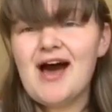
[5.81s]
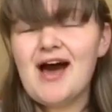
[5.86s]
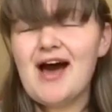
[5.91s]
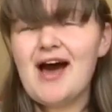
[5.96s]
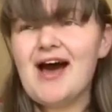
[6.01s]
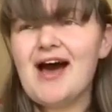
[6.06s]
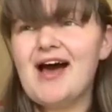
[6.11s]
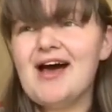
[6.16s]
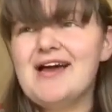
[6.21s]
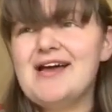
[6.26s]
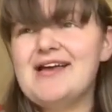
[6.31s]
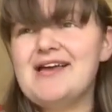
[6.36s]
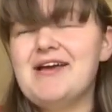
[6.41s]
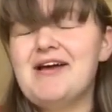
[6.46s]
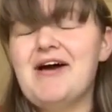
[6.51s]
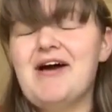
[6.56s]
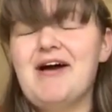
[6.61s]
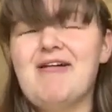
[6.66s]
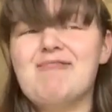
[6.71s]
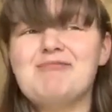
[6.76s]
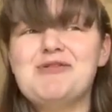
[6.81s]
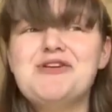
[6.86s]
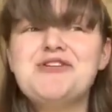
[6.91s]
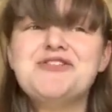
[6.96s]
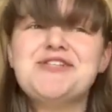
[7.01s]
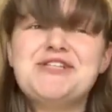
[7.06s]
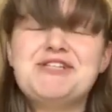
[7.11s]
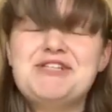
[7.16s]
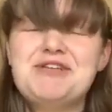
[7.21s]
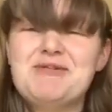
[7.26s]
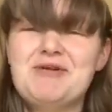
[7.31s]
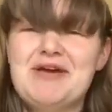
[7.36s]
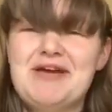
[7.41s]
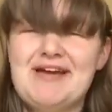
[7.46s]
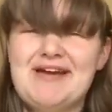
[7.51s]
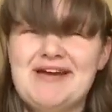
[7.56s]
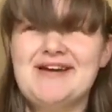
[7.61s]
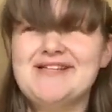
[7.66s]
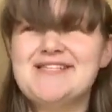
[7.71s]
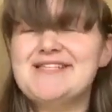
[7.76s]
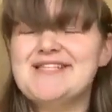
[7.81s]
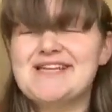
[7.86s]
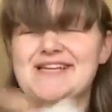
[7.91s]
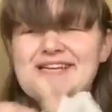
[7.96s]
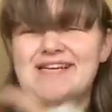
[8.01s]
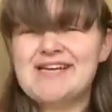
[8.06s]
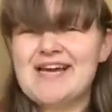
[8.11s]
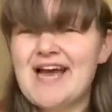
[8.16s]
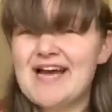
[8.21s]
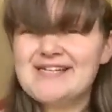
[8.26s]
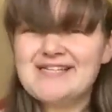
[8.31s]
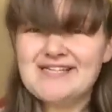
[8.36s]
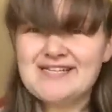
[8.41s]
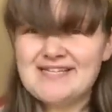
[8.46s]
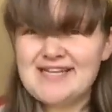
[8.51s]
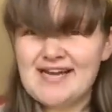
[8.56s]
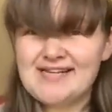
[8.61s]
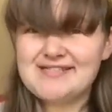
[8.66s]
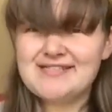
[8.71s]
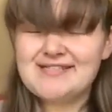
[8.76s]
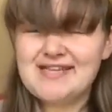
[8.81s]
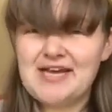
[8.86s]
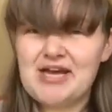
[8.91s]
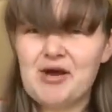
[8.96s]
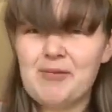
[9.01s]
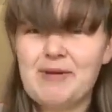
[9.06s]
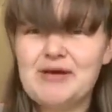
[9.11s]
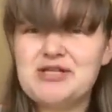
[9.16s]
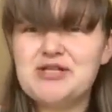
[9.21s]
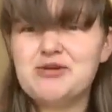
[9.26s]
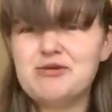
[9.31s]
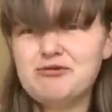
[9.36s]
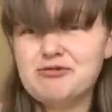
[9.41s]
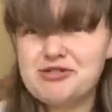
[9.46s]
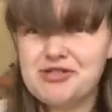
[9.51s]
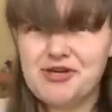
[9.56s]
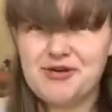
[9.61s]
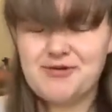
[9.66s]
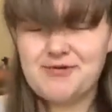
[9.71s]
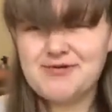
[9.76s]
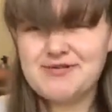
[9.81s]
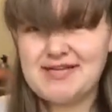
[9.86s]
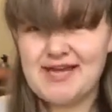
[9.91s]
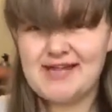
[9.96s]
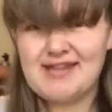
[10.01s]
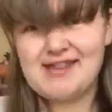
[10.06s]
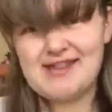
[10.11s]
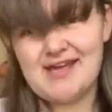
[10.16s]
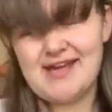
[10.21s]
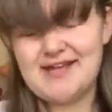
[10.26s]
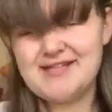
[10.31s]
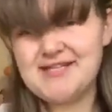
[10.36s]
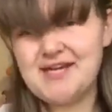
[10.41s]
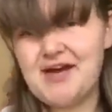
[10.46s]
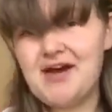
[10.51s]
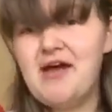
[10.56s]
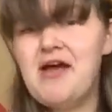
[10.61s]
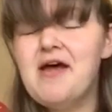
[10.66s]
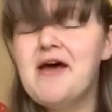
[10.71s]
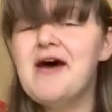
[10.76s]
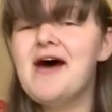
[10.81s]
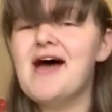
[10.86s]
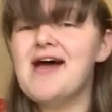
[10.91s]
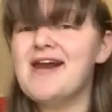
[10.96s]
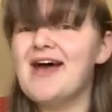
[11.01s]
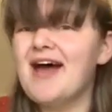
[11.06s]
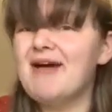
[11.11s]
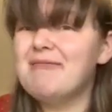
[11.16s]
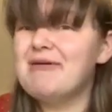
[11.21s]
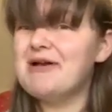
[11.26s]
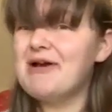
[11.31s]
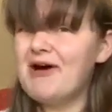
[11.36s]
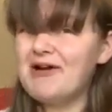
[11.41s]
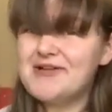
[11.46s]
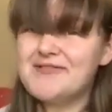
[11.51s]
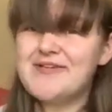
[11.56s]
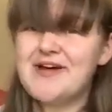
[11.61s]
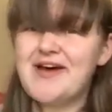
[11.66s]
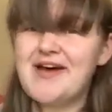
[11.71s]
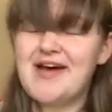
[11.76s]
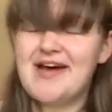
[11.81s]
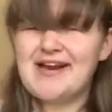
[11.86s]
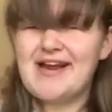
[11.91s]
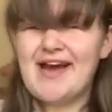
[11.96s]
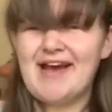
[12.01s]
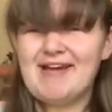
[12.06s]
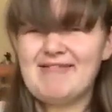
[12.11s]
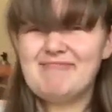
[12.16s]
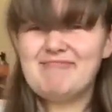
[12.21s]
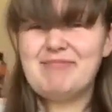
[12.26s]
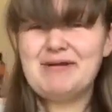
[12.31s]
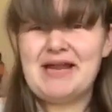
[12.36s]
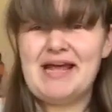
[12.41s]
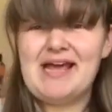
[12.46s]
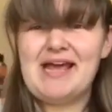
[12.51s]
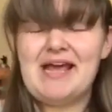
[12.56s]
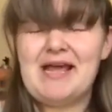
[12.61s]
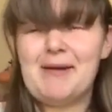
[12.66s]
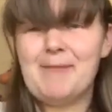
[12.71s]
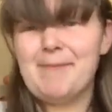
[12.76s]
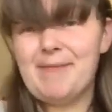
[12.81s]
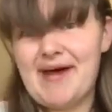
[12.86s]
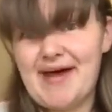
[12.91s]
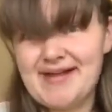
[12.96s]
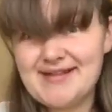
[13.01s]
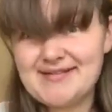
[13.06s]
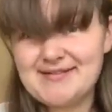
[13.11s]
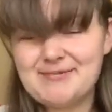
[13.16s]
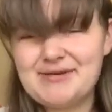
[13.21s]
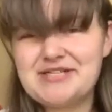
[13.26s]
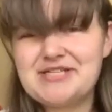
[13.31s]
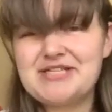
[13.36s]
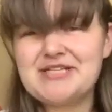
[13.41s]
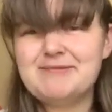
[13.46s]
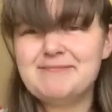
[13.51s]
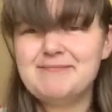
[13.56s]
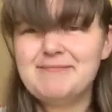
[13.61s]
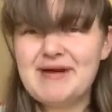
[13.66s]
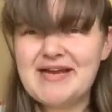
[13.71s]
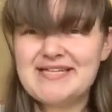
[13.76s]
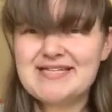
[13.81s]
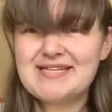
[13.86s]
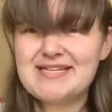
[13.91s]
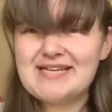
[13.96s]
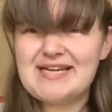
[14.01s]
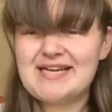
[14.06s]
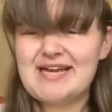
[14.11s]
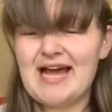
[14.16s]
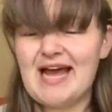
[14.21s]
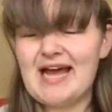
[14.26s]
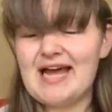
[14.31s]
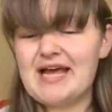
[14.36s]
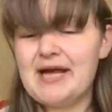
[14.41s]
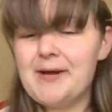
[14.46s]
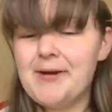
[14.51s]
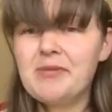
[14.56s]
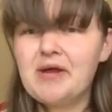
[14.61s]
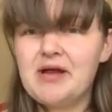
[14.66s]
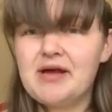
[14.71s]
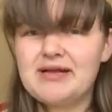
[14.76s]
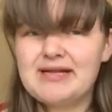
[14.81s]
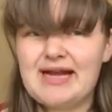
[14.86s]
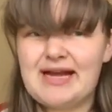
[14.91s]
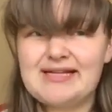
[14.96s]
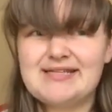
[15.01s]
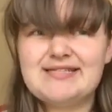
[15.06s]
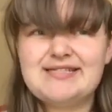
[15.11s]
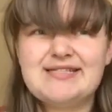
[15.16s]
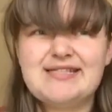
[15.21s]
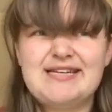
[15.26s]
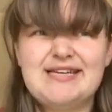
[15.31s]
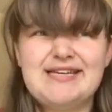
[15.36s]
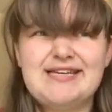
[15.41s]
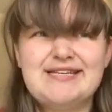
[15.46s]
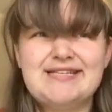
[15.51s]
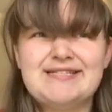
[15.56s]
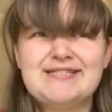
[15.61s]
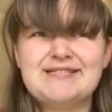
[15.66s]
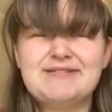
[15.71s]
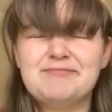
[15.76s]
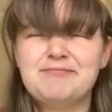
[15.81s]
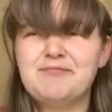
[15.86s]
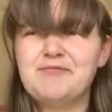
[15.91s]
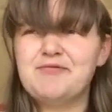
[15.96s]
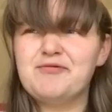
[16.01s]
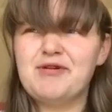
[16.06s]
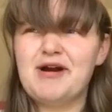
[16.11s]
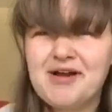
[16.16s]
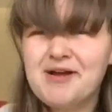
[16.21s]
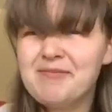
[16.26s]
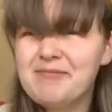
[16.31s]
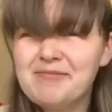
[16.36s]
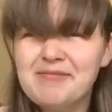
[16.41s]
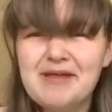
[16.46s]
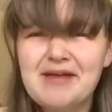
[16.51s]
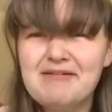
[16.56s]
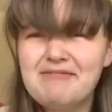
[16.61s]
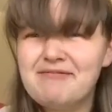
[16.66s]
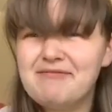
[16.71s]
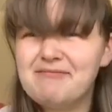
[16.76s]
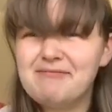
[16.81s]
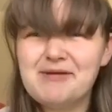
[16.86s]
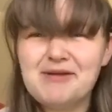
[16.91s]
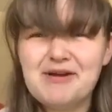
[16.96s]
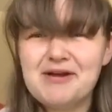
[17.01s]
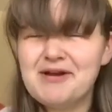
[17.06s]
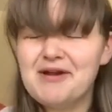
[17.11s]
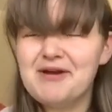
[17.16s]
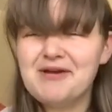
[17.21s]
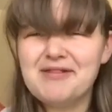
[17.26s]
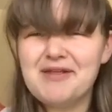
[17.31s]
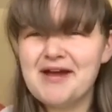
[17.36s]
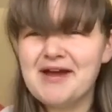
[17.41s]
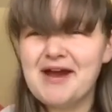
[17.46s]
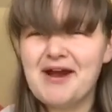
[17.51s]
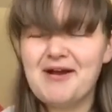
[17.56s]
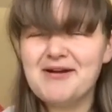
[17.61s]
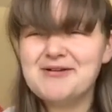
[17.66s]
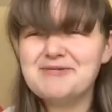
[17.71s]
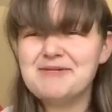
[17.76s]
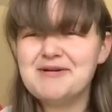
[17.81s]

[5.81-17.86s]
I am usually doing singing, acting, dancing on my school shows at the theatre, and I'm an Oliver and I'm playing Bette, which is basically like Nancy's friend, if you don't know who that character